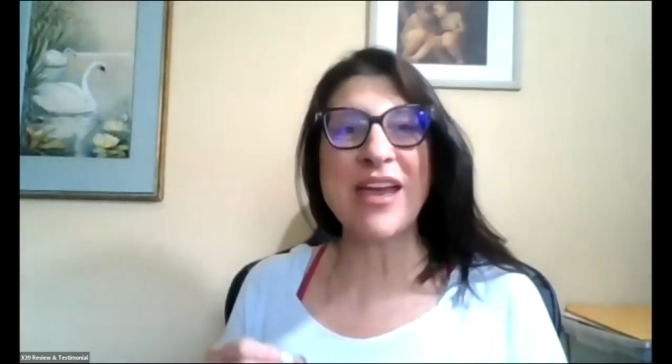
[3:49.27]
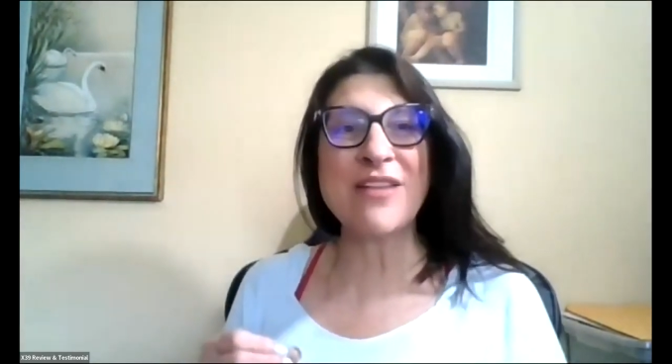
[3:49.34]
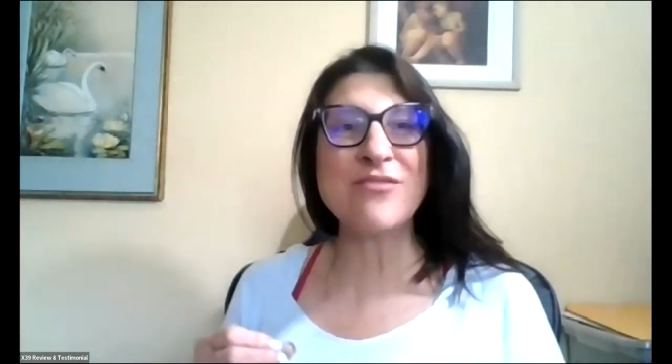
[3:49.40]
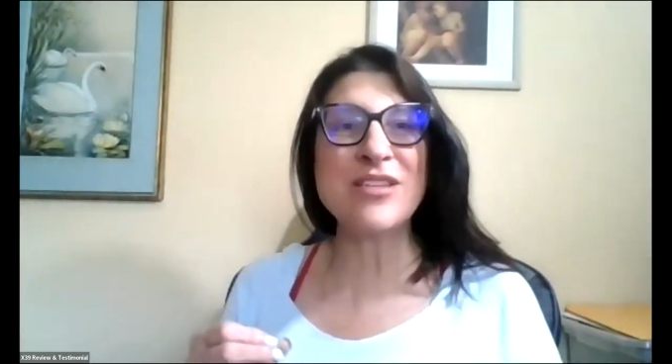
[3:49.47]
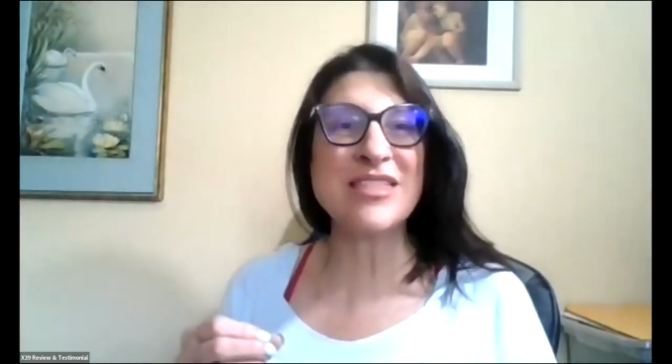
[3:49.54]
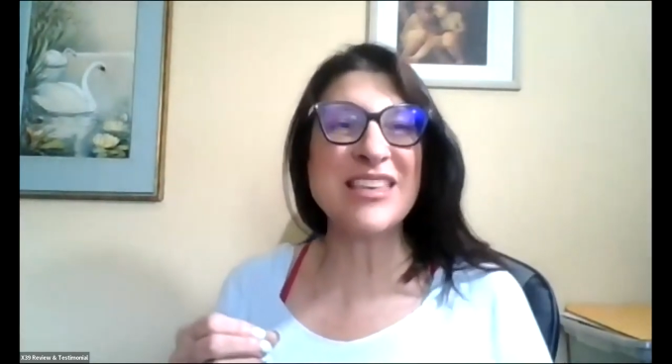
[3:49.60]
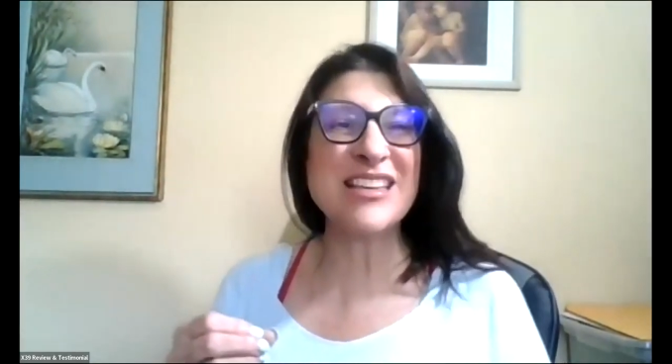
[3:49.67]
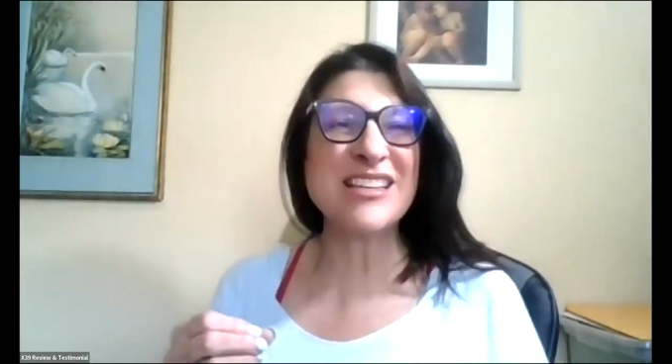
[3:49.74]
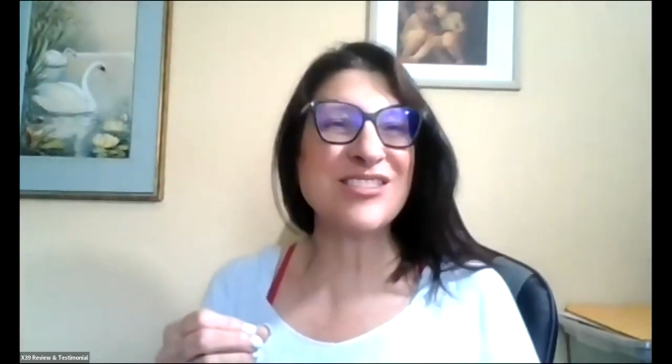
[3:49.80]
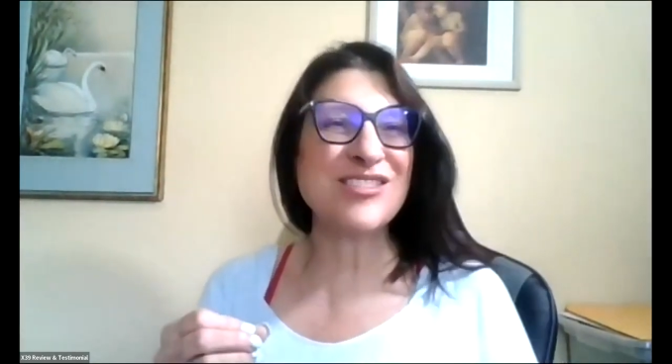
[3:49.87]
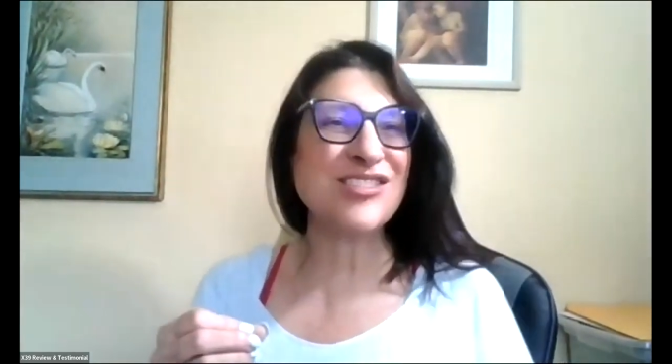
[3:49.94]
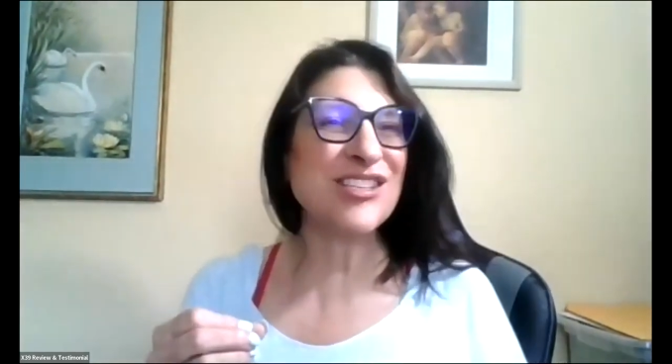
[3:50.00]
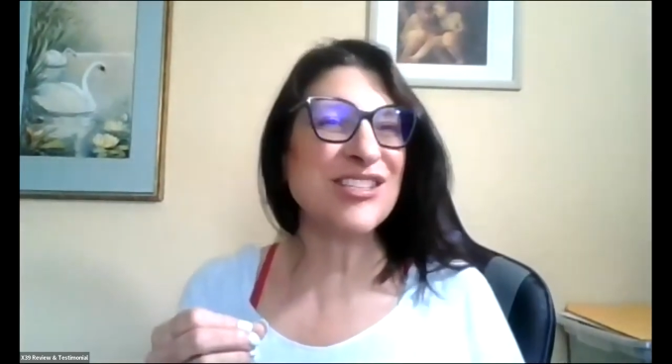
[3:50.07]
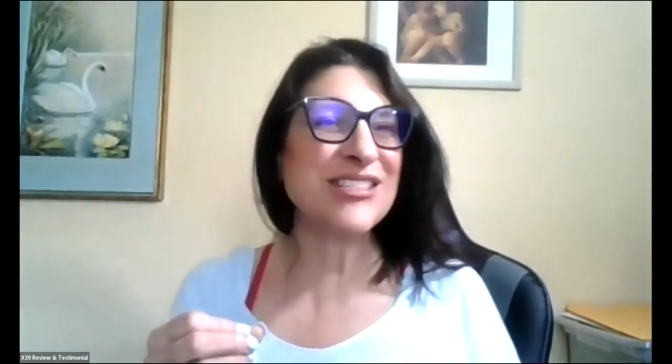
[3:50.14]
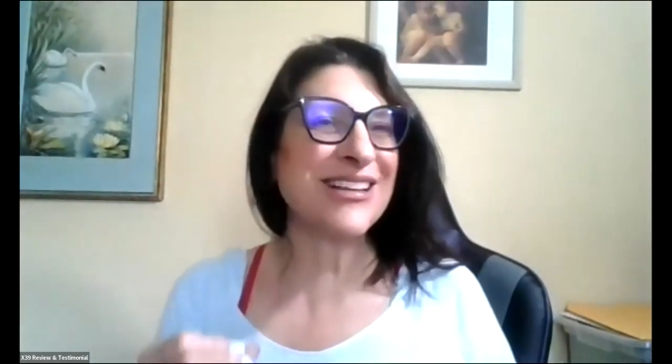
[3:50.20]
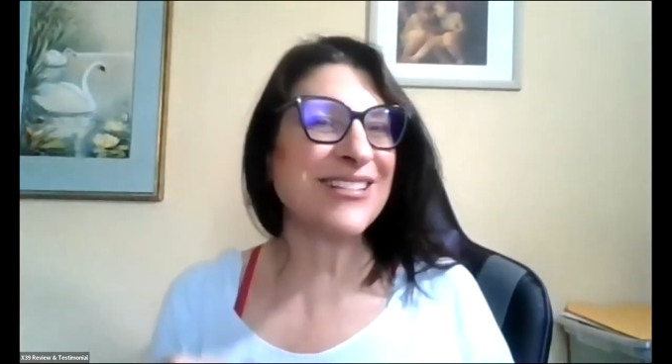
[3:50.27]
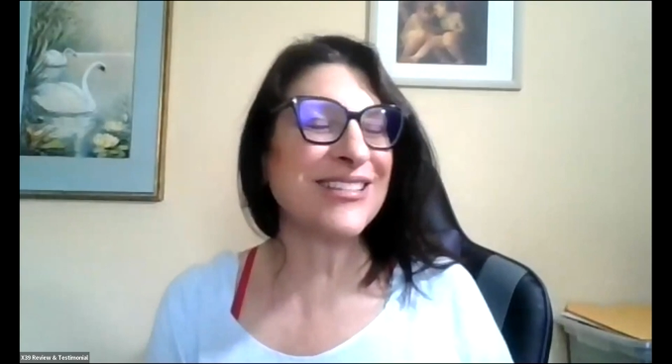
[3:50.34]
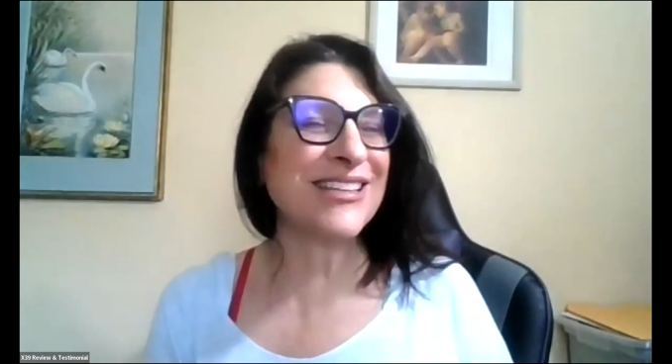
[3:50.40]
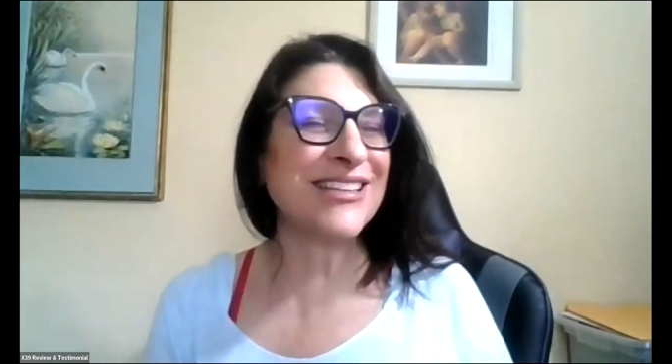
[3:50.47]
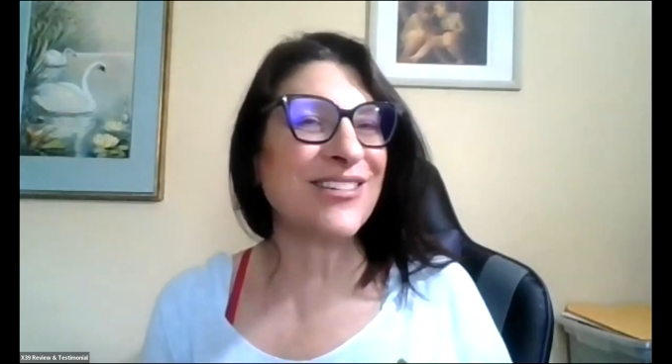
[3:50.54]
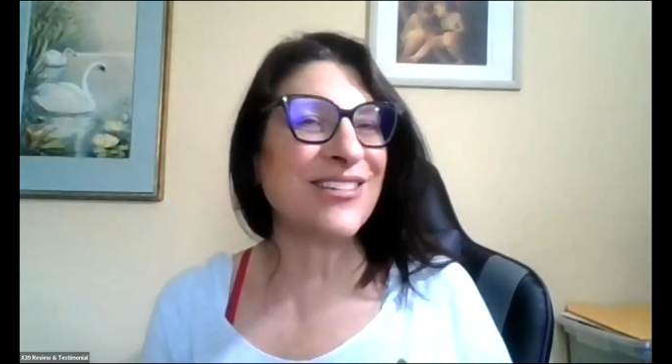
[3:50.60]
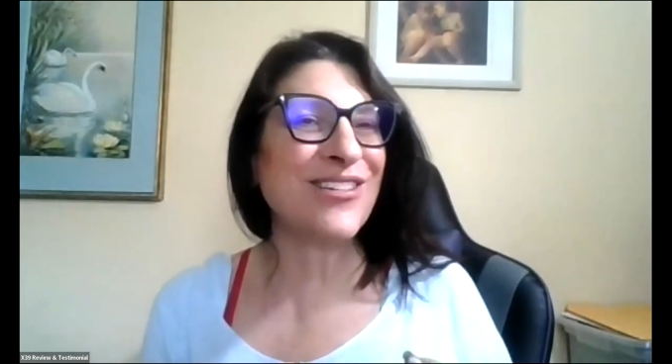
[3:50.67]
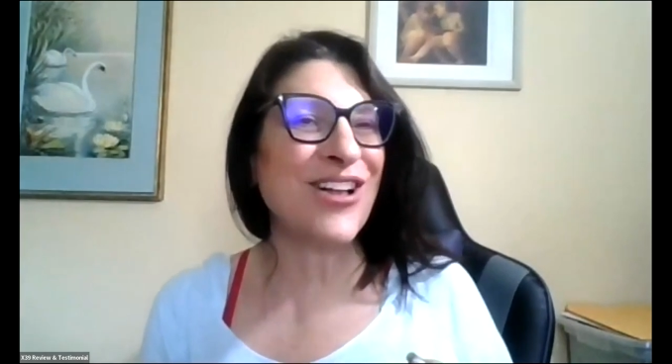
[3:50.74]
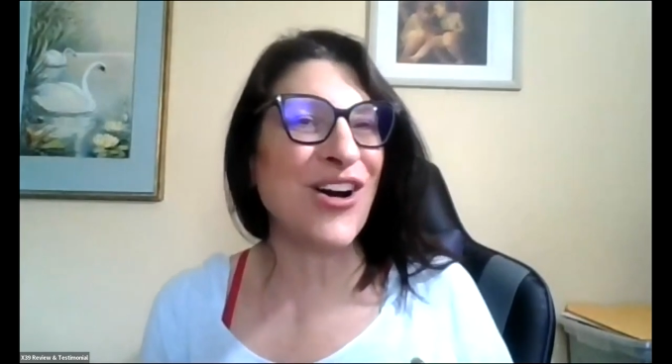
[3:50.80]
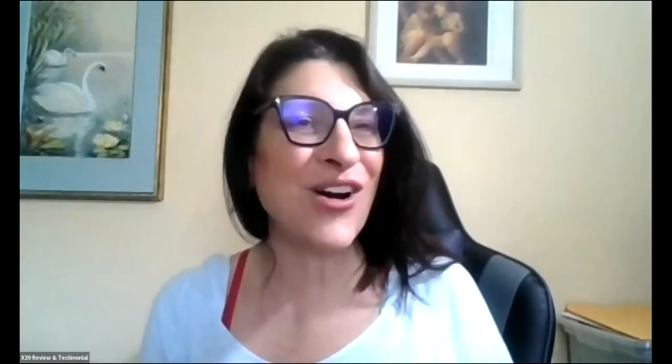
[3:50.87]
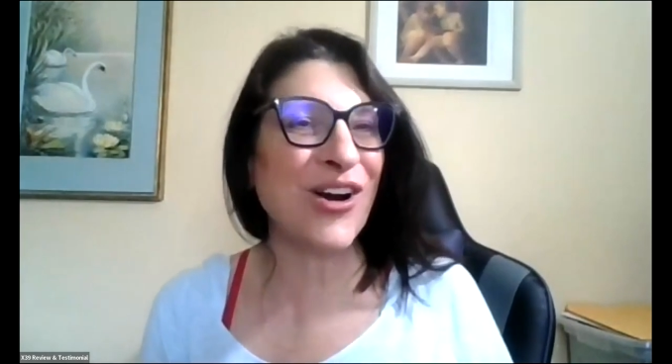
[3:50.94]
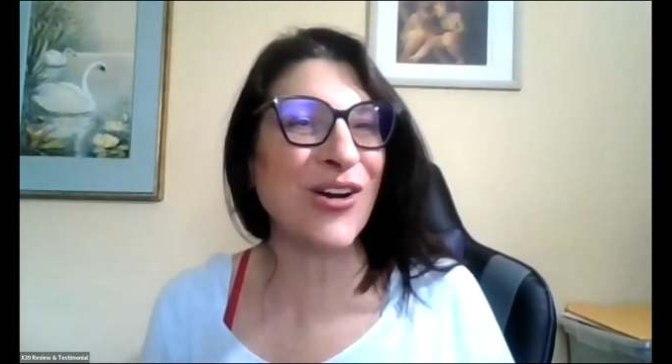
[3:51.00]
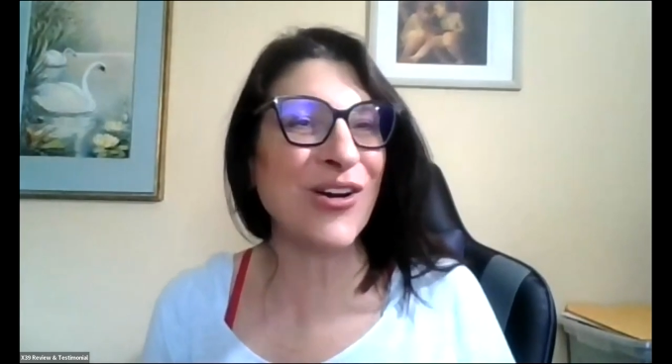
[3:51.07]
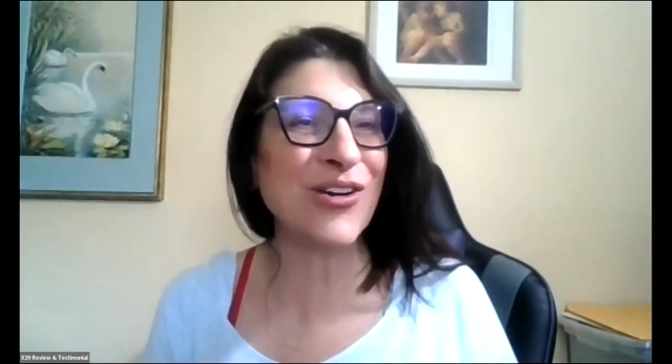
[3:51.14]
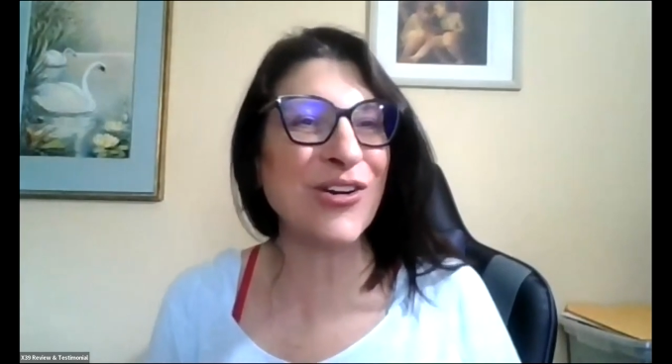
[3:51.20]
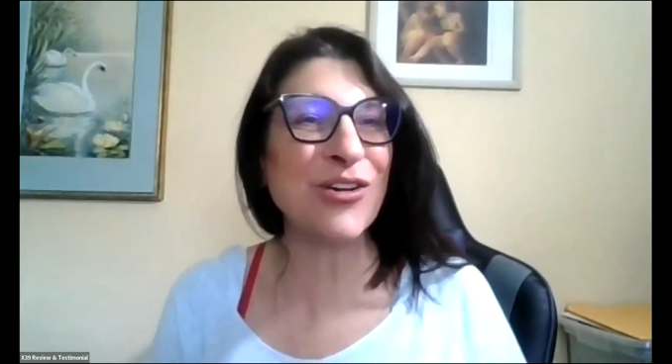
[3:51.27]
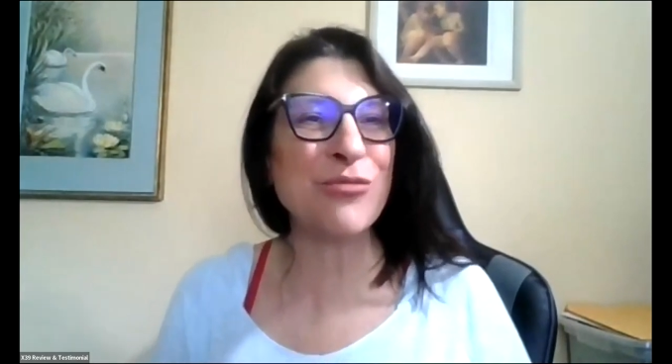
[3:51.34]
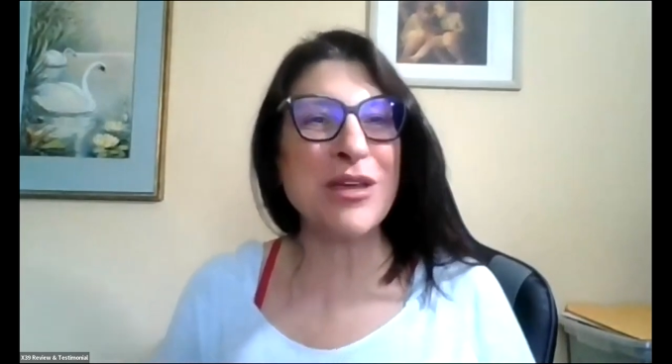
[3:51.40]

everything's just a little harder,